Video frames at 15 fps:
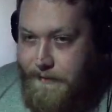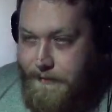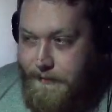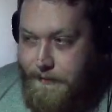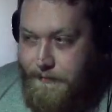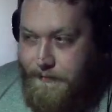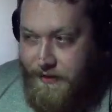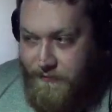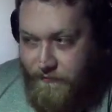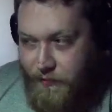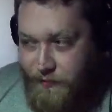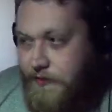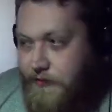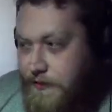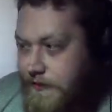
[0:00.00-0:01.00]
But
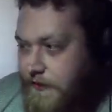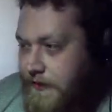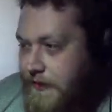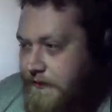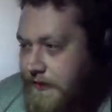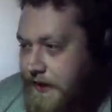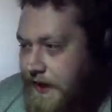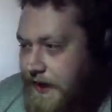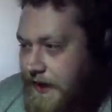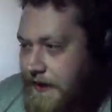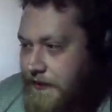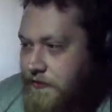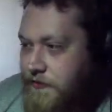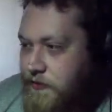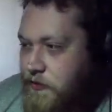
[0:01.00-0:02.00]
unfortunately, they have the
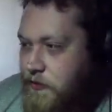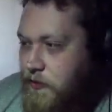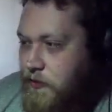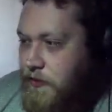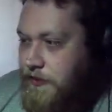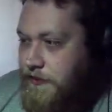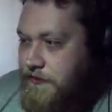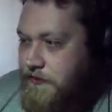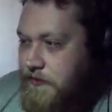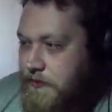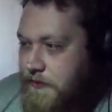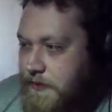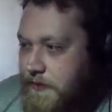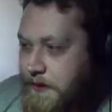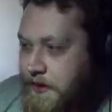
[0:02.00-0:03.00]
Ash. Cool, so
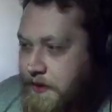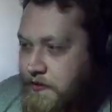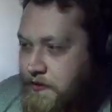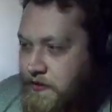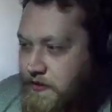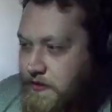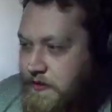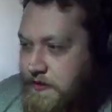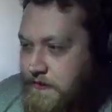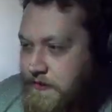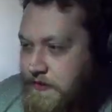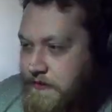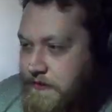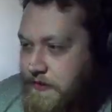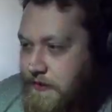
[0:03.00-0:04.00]
maybe I shouldn't have
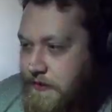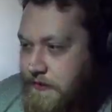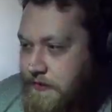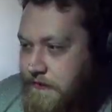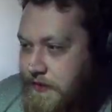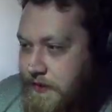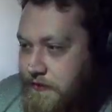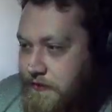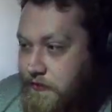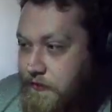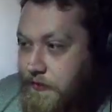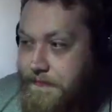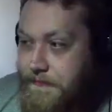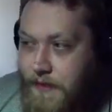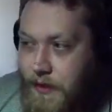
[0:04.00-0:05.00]
discarded the Vanisher.